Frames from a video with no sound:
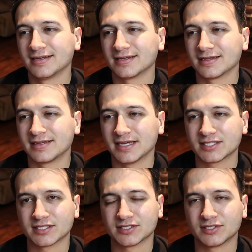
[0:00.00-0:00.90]
gets
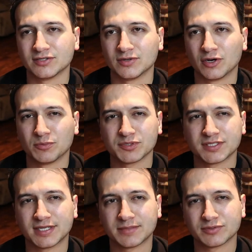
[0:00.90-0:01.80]
into almost a
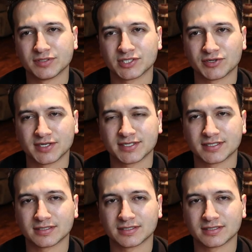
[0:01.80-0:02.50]
damsel in distress